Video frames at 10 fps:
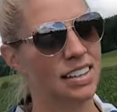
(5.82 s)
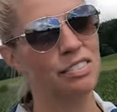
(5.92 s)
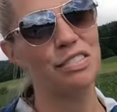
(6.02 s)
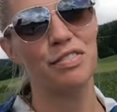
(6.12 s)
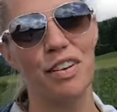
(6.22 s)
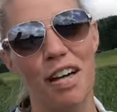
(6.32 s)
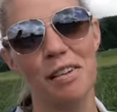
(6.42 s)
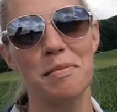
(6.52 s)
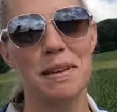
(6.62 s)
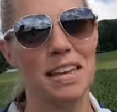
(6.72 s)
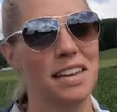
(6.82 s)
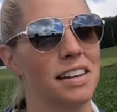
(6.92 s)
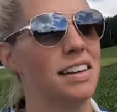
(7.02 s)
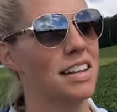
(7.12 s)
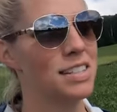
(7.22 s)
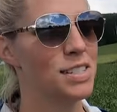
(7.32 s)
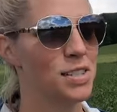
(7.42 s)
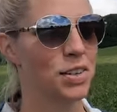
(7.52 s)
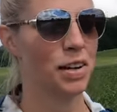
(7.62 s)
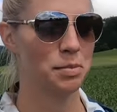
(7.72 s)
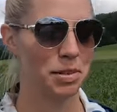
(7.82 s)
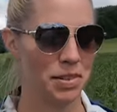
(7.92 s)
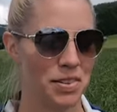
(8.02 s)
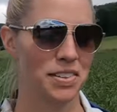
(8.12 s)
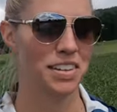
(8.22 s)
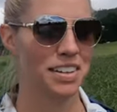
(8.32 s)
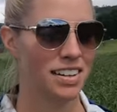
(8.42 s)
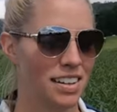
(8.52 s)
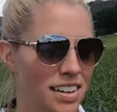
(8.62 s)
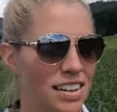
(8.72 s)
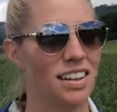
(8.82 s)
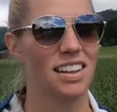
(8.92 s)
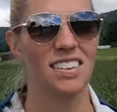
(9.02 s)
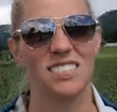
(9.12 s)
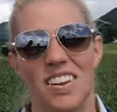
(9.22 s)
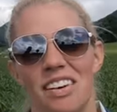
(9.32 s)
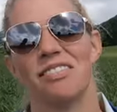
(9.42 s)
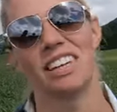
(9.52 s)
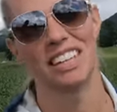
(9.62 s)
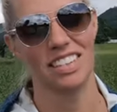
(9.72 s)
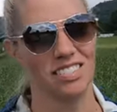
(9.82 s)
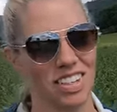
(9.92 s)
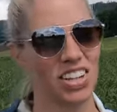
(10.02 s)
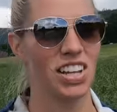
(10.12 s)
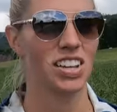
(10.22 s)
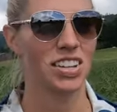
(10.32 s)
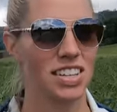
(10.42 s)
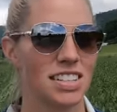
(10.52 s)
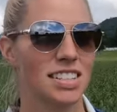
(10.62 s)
If you follow me on Instagram, you'll know that I'm not feeling very good.